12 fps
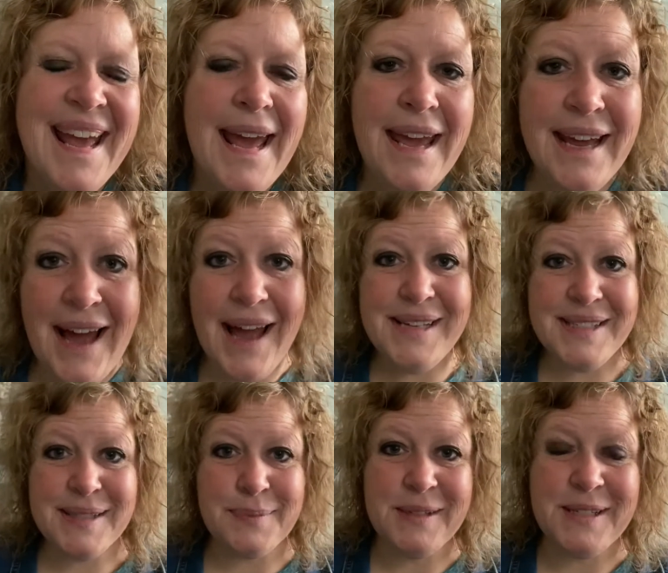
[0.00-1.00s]
Hey
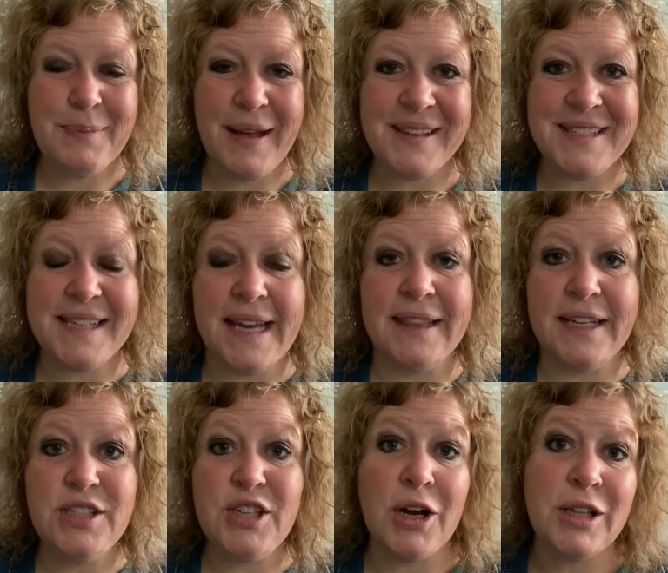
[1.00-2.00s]
guys, this is Miss Ballas again.
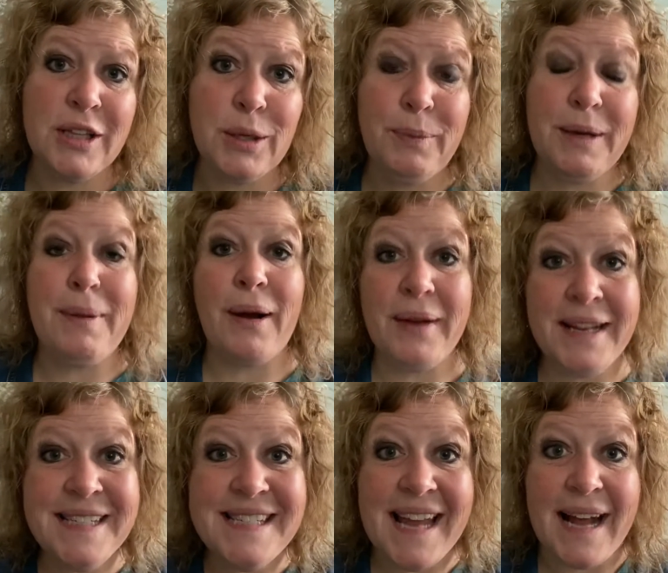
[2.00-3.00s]
Let's talk a little bit about
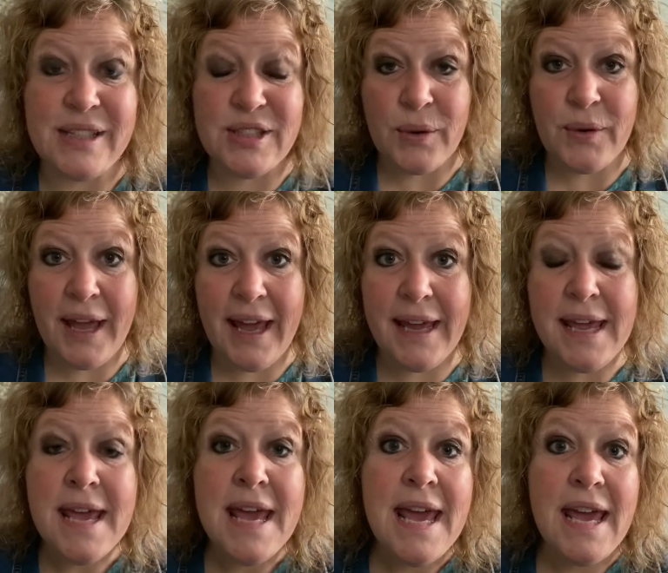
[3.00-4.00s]
insects,
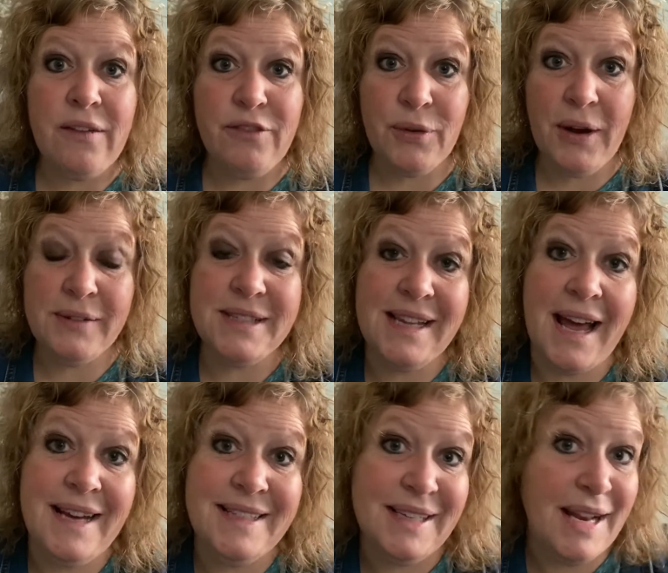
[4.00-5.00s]
okay? If you're
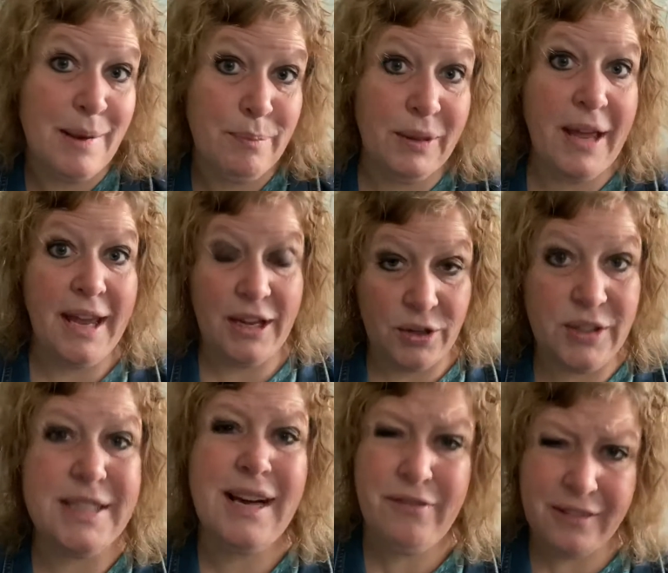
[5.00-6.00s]
outside today playing, you're
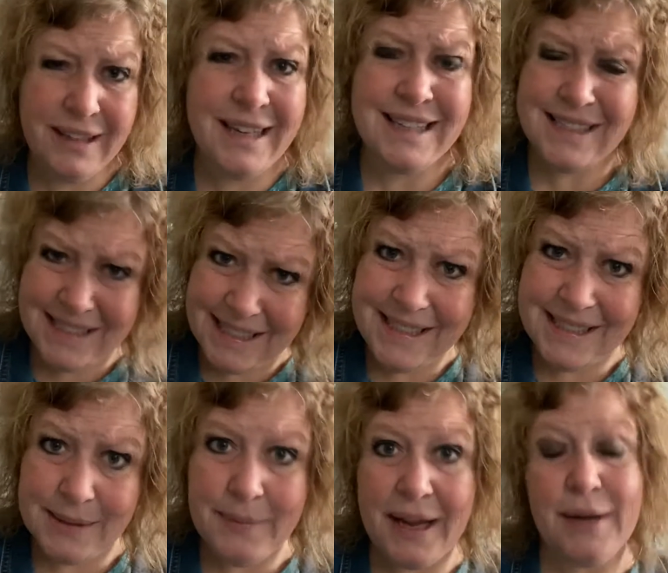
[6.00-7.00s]
definitely going to see
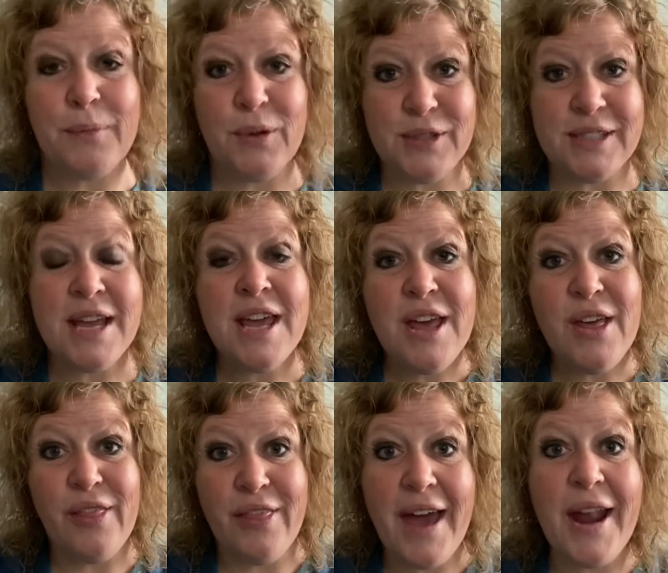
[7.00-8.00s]
some animals
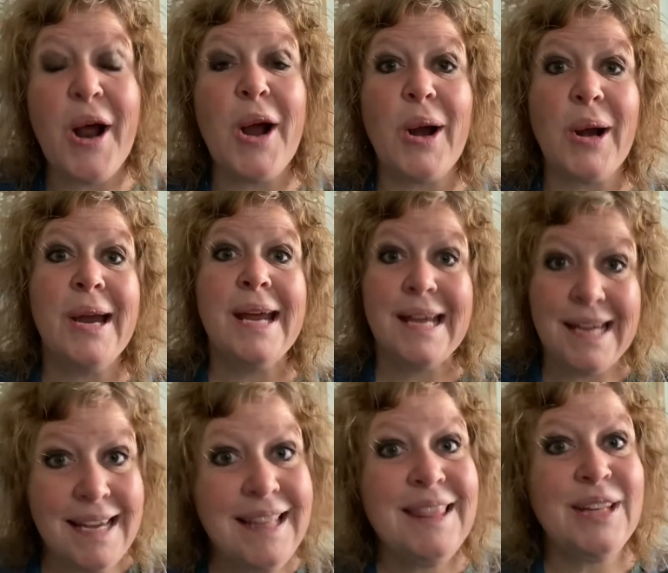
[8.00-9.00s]
that are
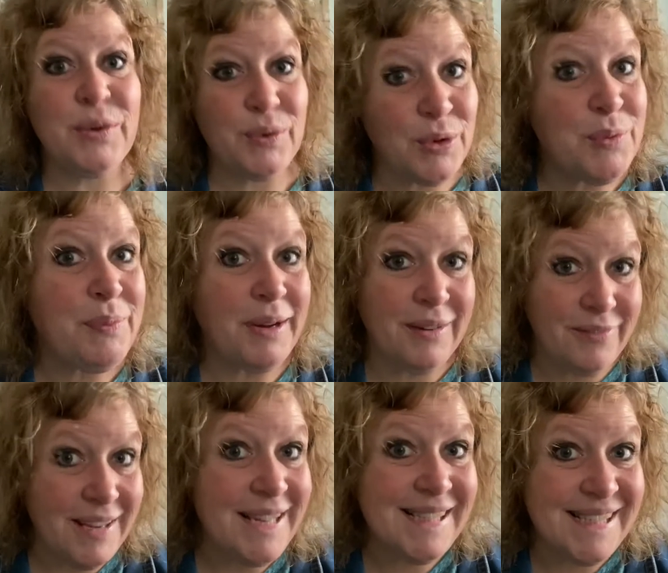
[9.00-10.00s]
in the group
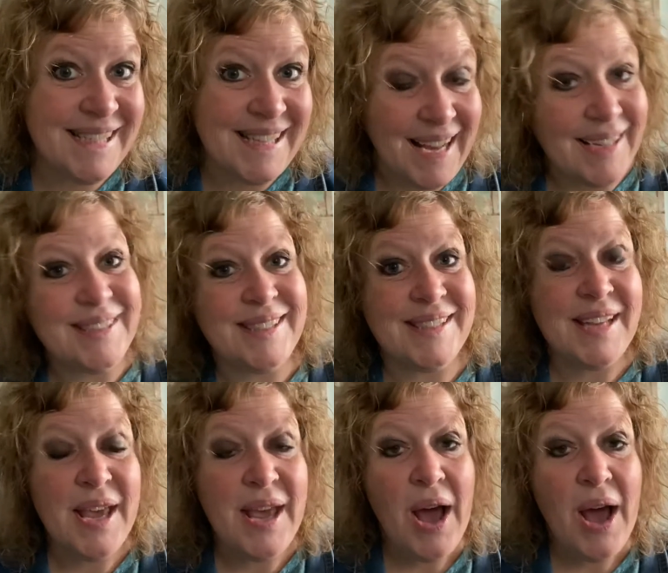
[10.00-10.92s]
of insects.